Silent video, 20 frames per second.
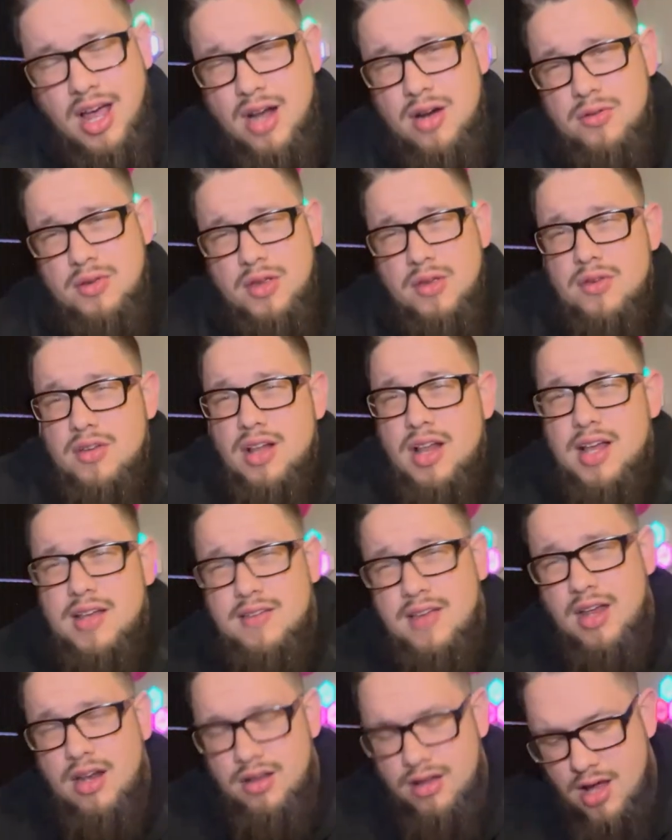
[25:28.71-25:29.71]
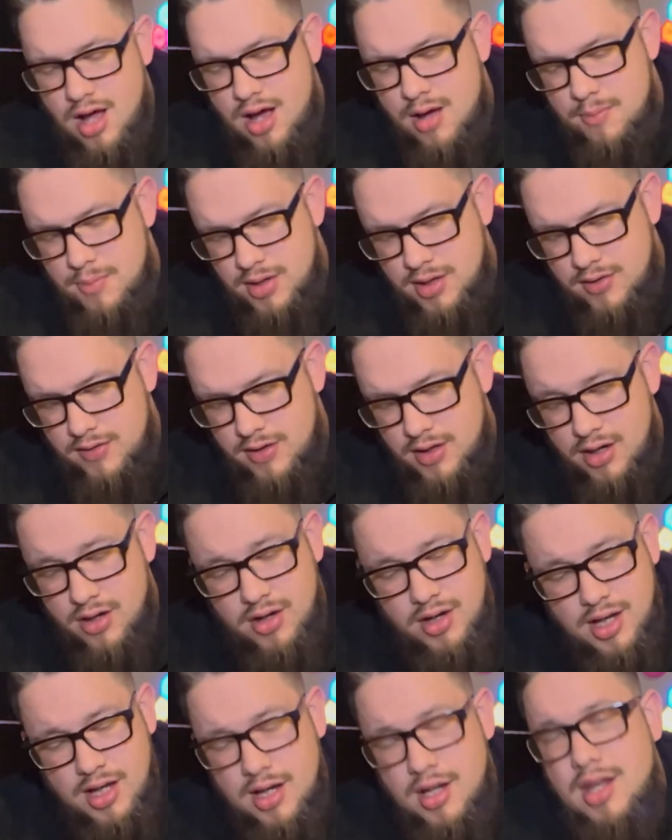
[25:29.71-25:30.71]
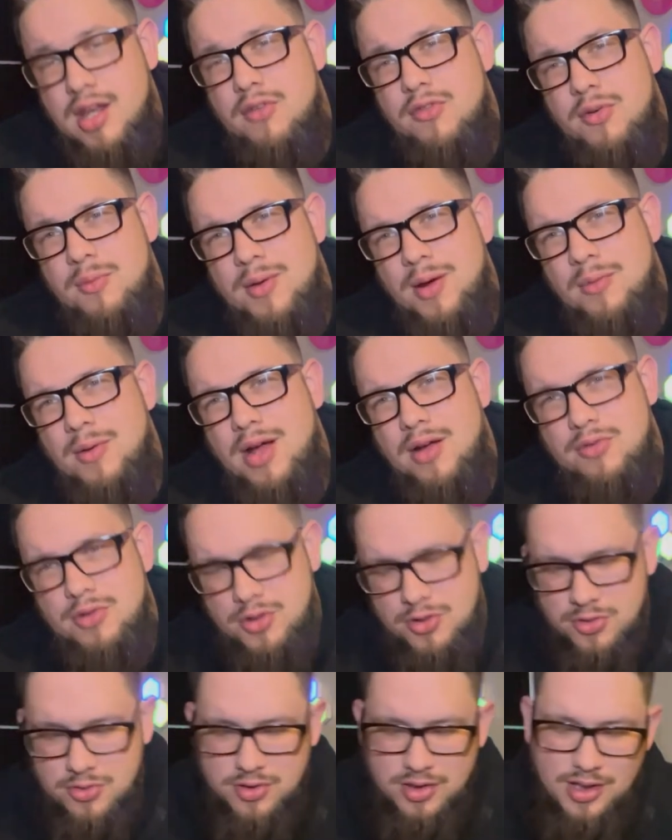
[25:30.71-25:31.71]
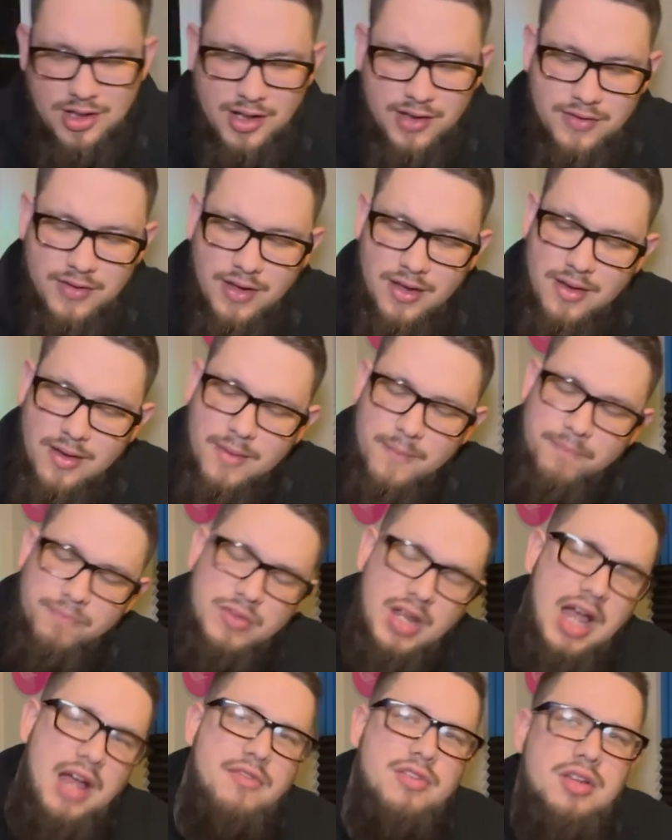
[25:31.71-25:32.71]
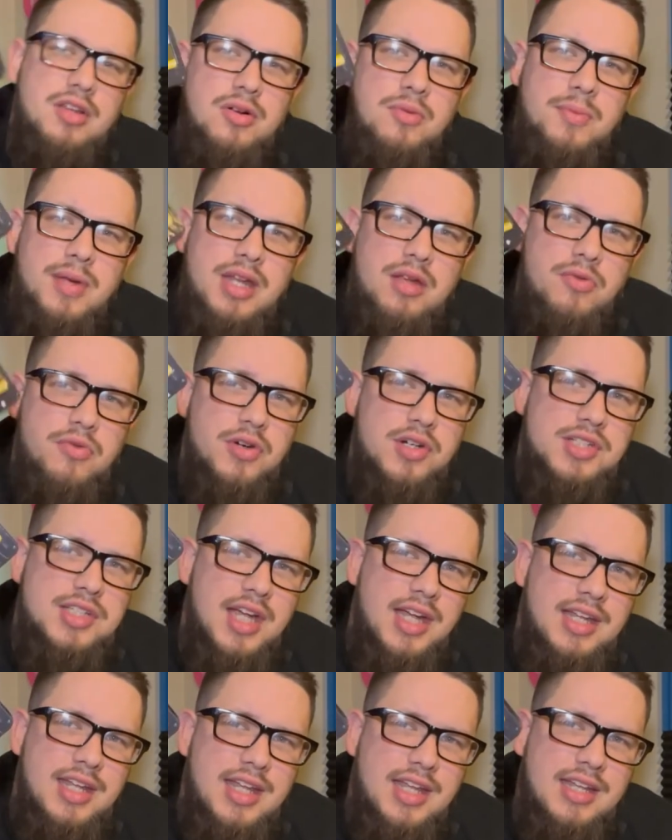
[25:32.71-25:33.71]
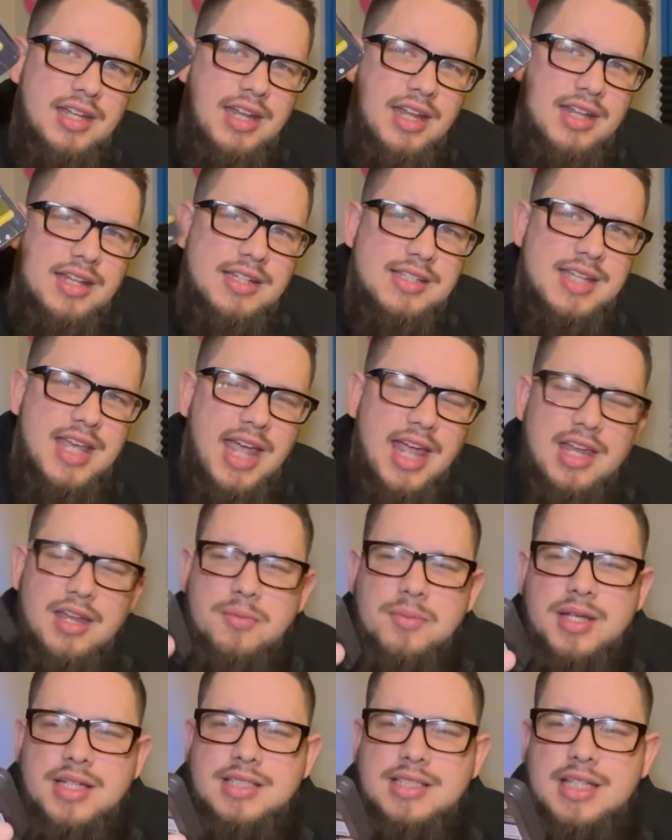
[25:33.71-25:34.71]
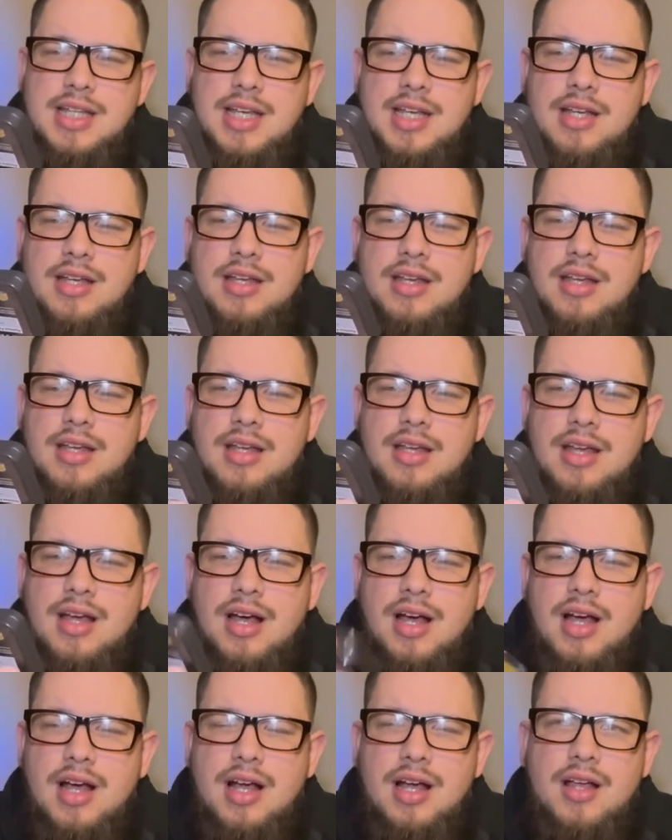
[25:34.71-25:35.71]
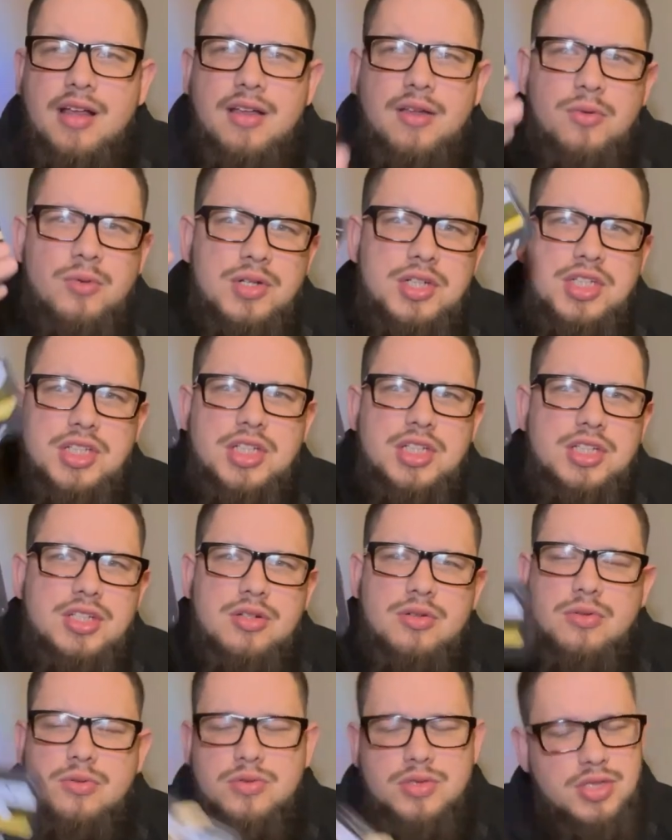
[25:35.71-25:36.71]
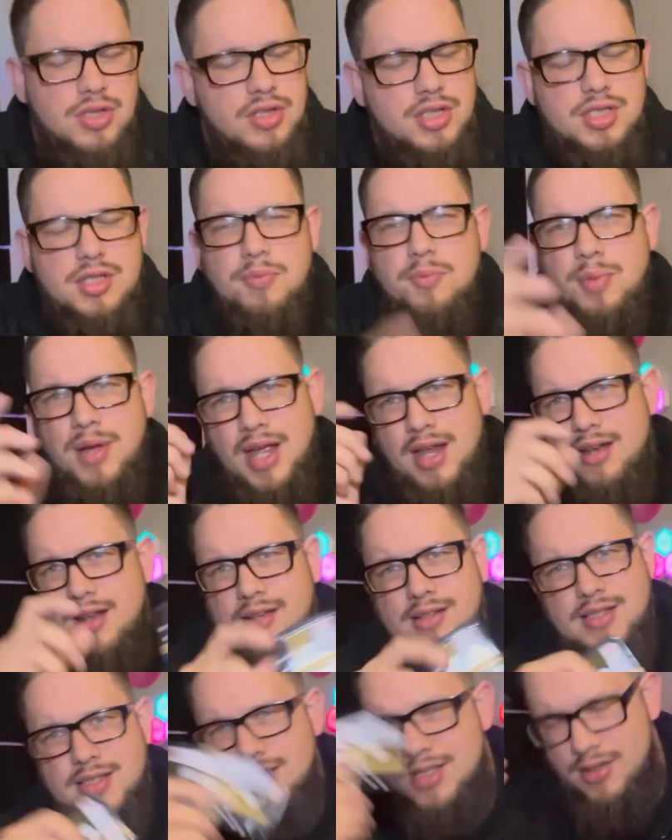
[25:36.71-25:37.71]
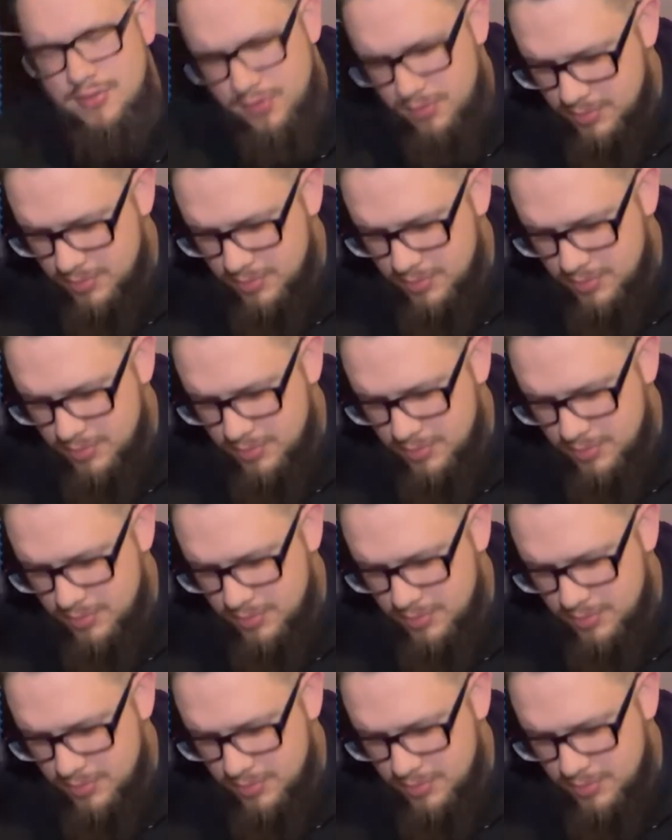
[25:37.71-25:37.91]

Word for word: I don't utilize that a lot, but it's there. Again, a gift from my wife, which was really nice. I have a little mini first aid kit in this candy mix thing, uh, which is just cool. So there's some band-aids and stuff.